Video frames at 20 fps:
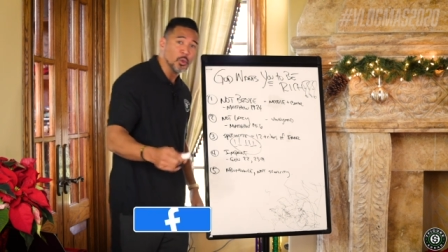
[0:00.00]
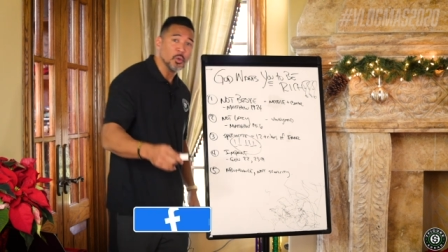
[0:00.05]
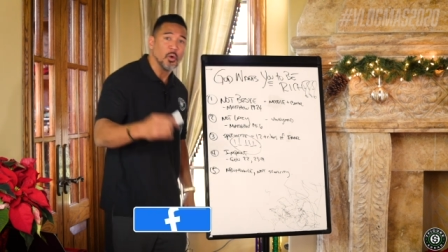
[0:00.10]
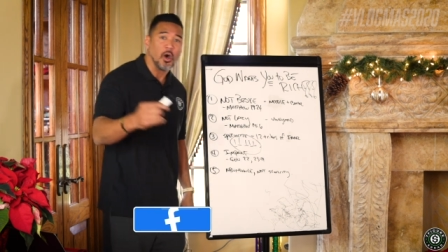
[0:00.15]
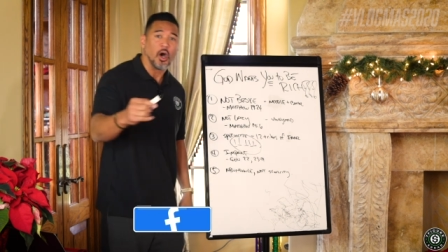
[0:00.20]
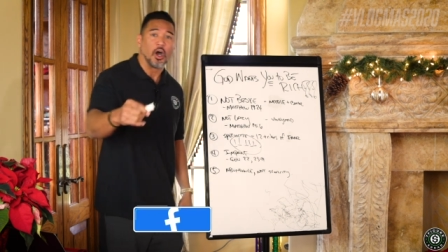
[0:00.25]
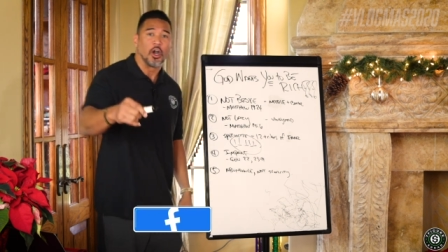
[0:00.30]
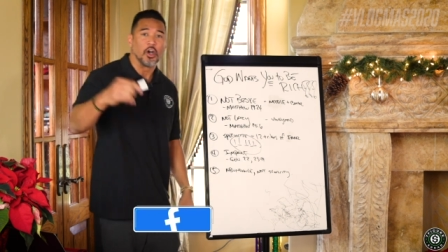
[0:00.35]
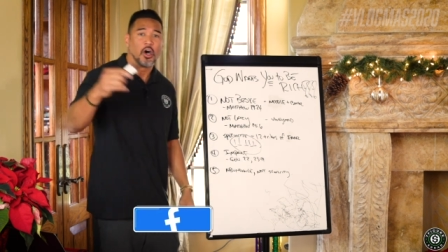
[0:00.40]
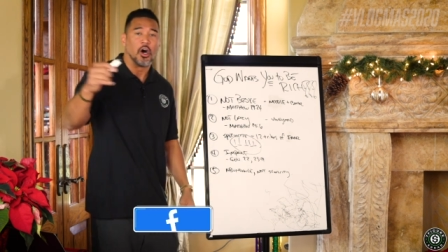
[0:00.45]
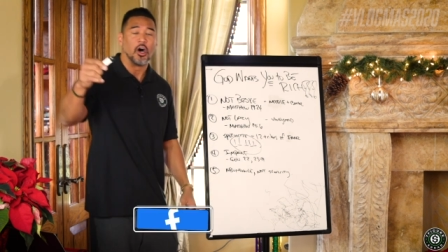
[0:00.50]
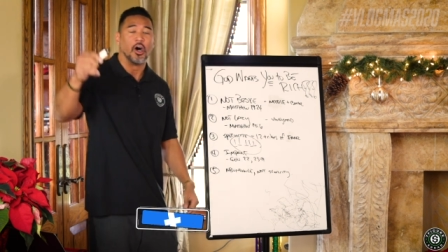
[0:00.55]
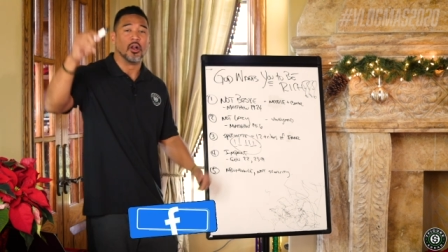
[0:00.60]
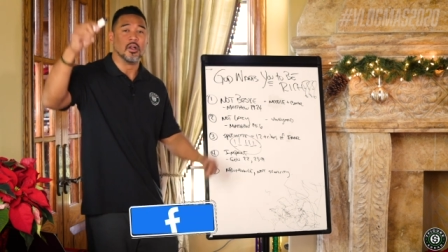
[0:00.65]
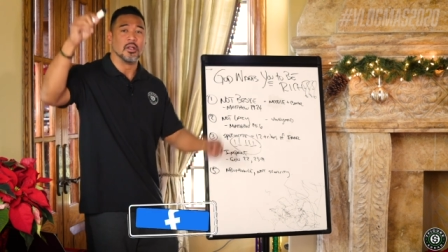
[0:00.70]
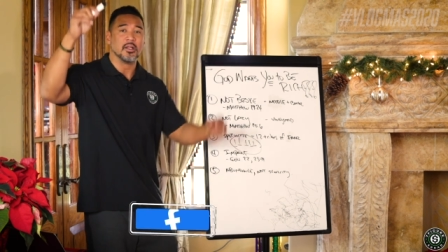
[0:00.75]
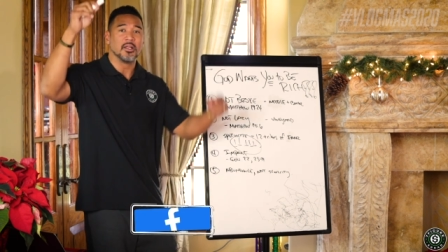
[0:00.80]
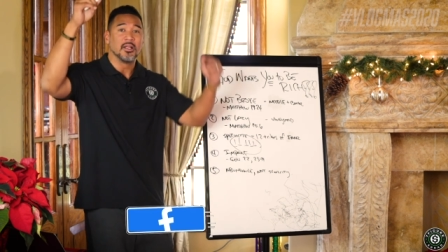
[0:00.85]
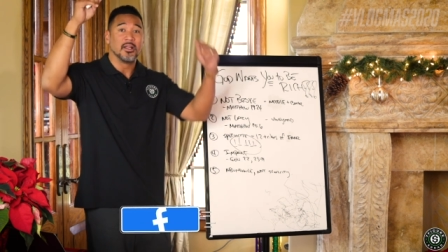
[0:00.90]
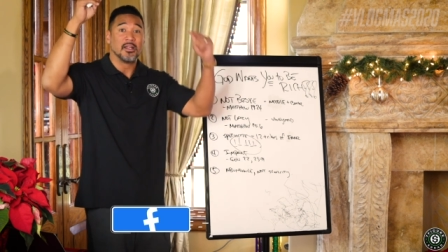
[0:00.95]
you are
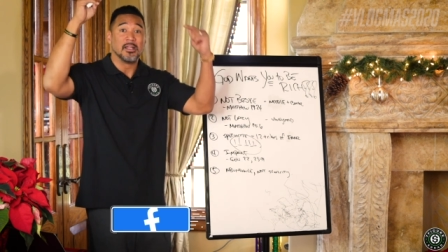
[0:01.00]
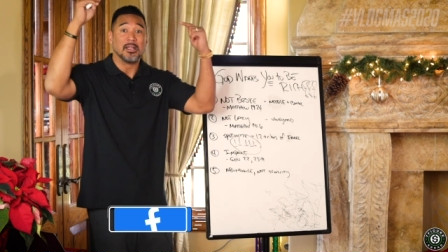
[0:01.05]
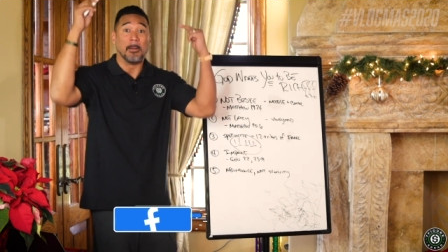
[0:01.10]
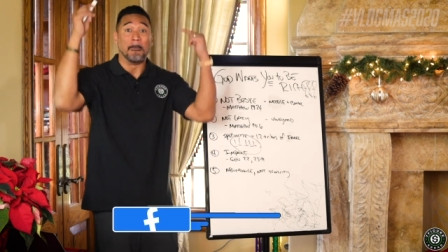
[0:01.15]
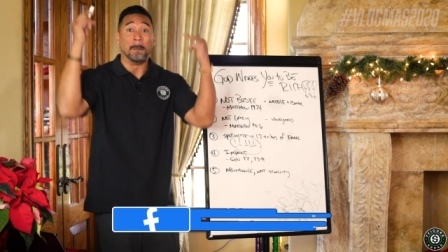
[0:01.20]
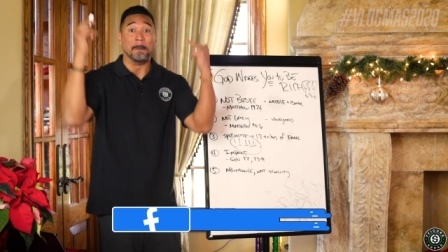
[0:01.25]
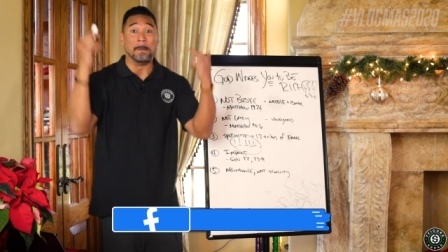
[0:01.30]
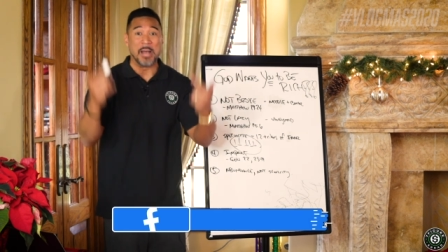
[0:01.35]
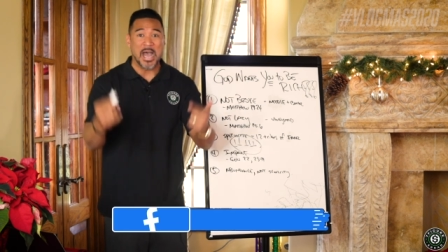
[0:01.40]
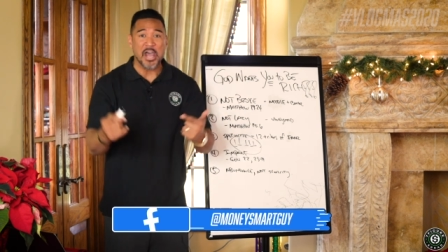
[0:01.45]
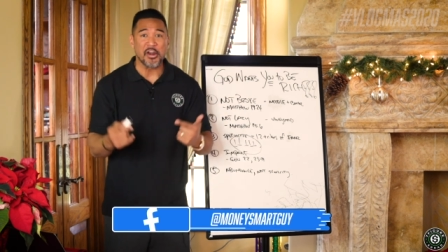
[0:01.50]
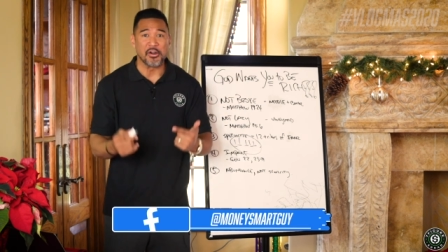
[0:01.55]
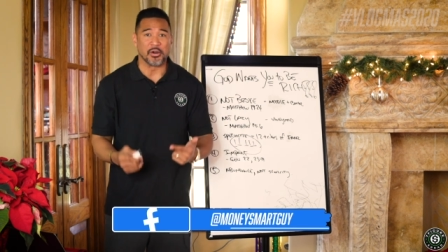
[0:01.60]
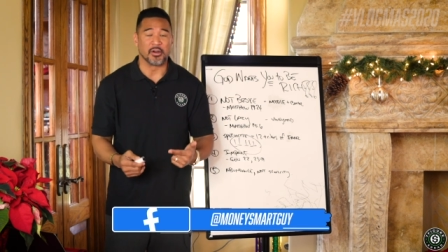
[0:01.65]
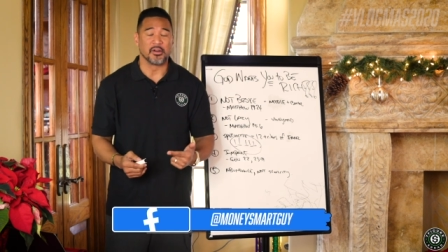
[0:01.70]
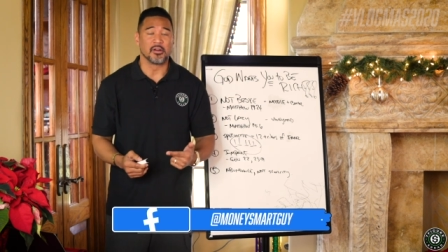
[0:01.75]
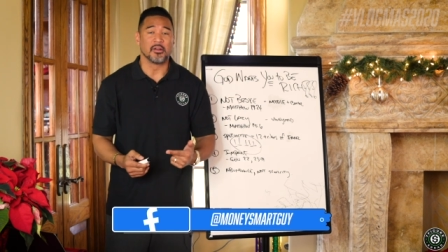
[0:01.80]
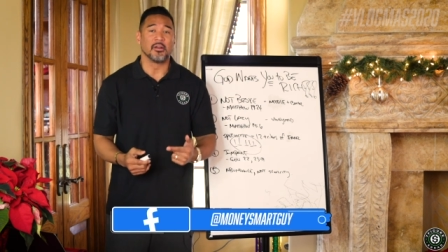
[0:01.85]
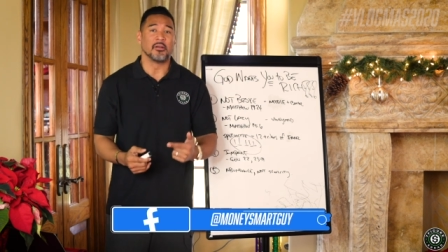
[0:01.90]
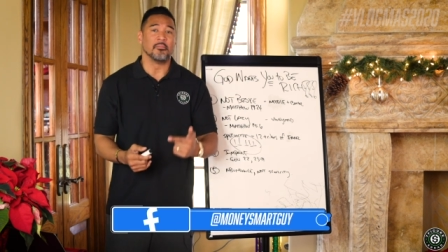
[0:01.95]
all
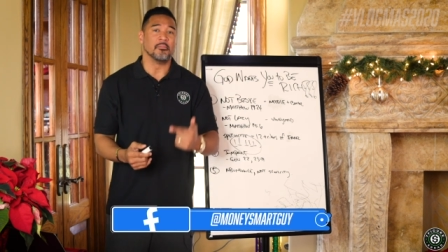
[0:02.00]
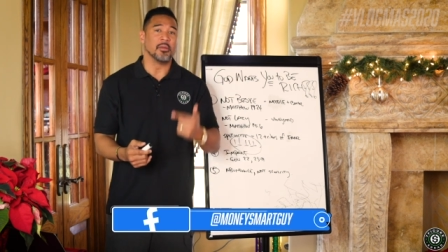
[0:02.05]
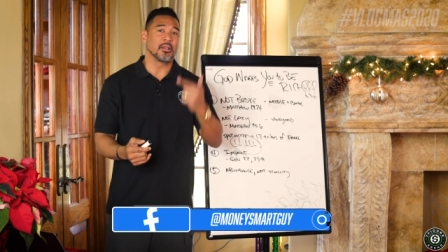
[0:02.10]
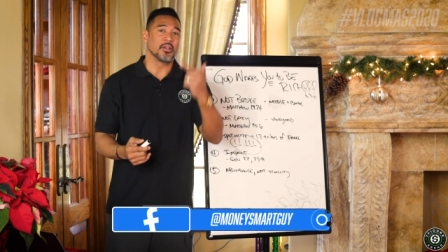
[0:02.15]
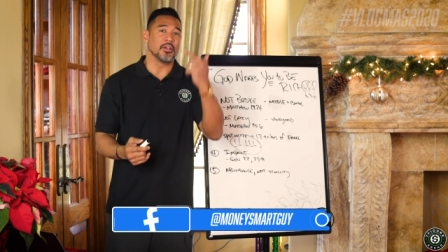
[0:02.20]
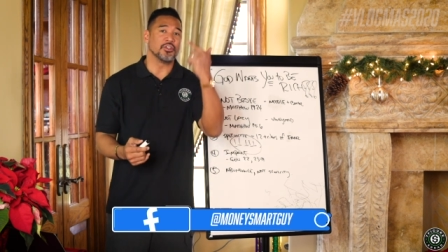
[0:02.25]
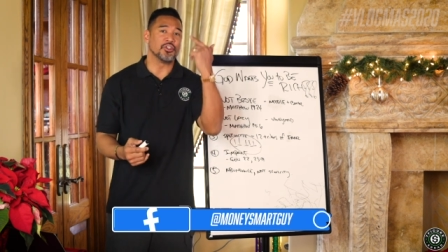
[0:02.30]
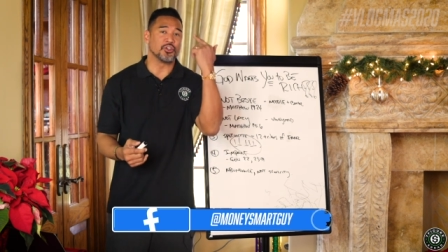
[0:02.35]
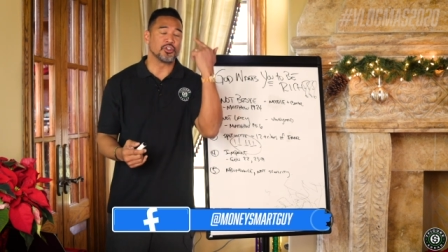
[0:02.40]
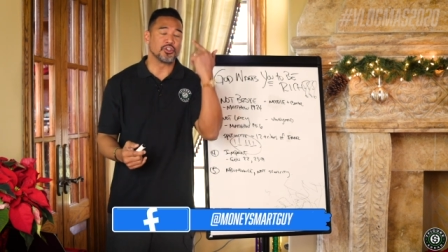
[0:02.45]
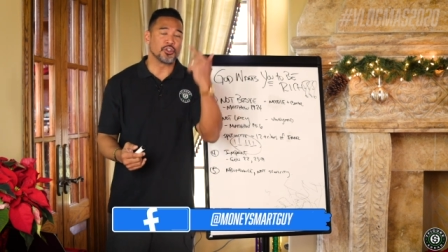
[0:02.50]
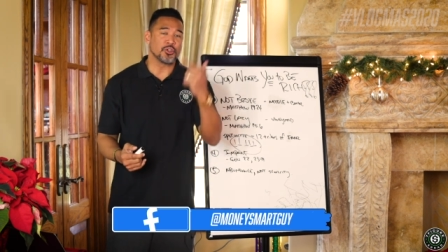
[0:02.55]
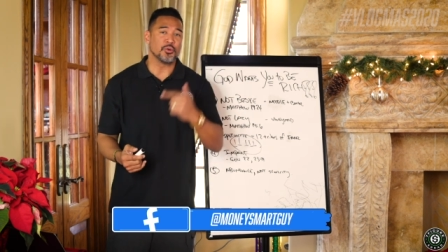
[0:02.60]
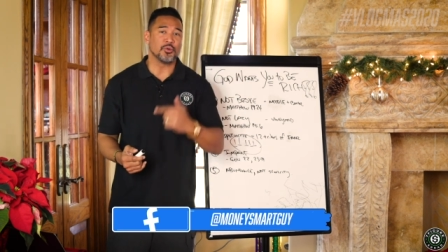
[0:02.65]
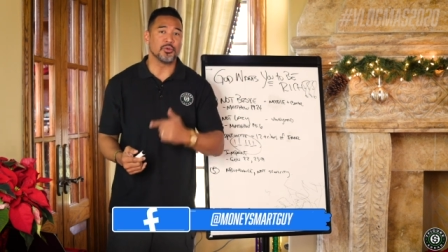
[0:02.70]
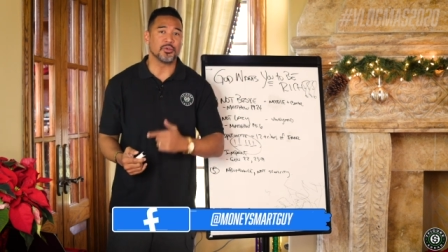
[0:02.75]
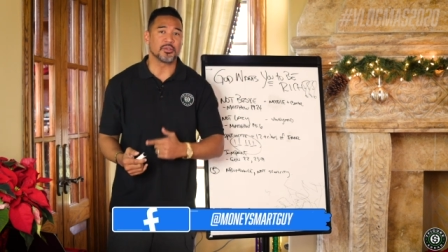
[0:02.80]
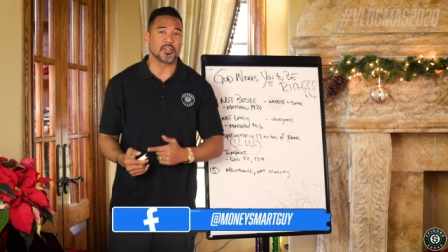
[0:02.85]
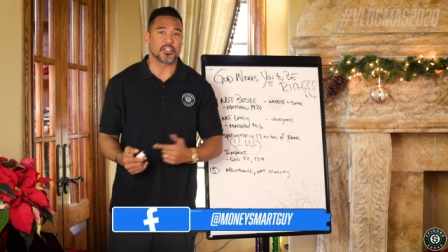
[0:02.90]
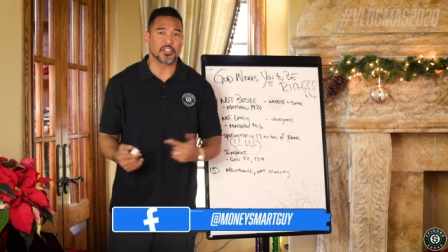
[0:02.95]
better because you
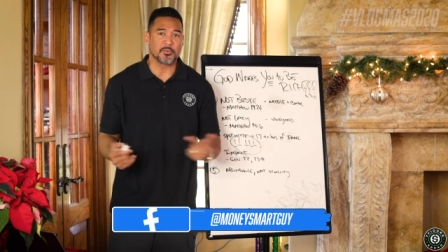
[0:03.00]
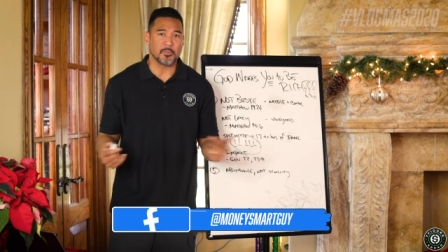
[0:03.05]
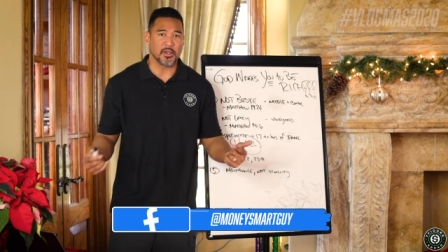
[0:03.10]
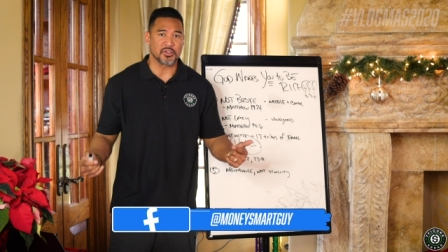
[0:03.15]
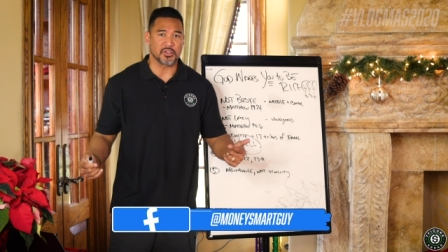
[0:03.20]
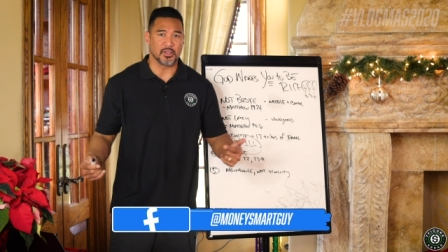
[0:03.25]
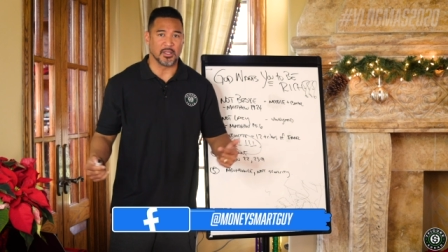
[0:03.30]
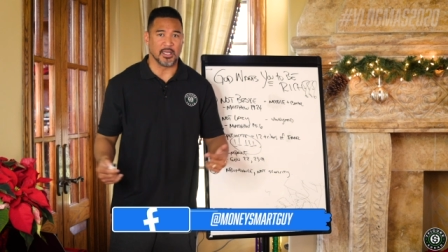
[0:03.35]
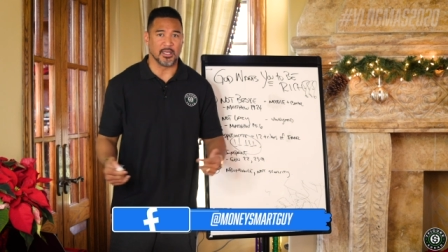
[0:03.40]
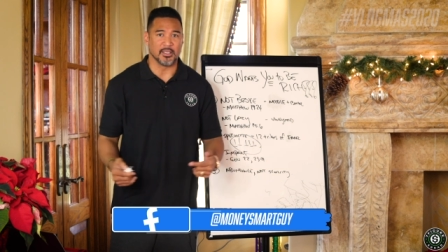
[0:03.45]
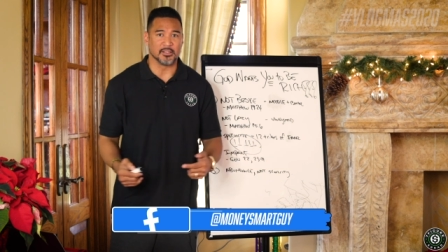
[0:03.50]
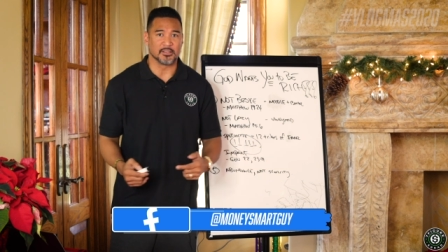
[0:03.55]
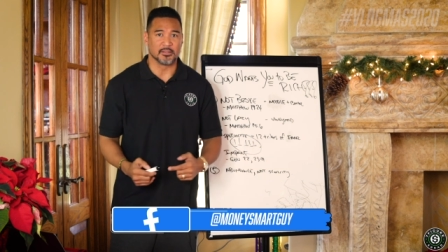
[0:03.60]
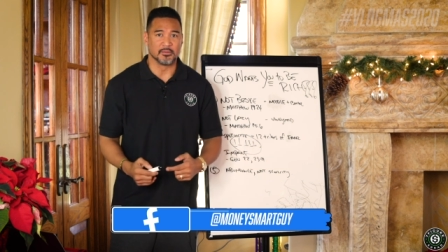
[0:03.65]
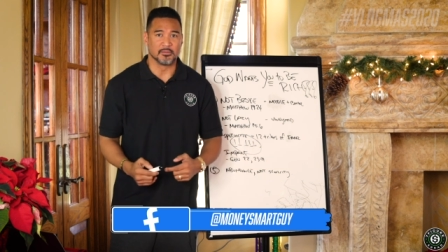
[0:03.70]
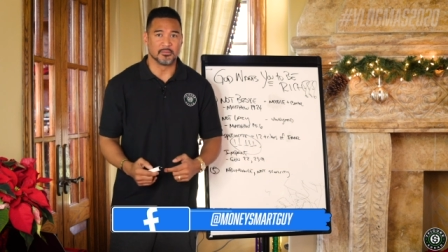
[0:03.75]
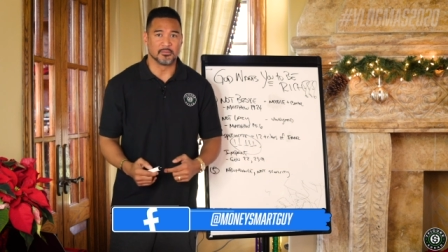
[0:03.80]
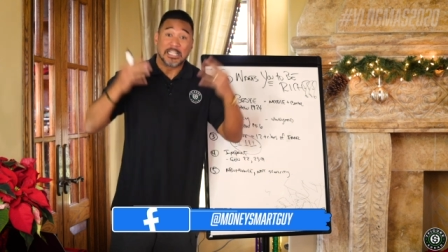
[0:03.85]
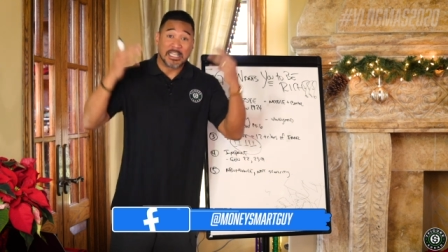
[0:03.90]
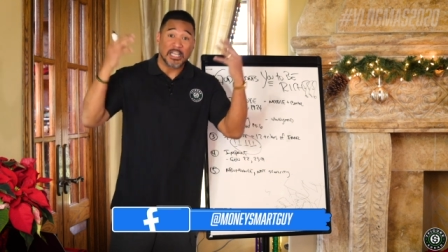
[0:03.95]
choose to specialize.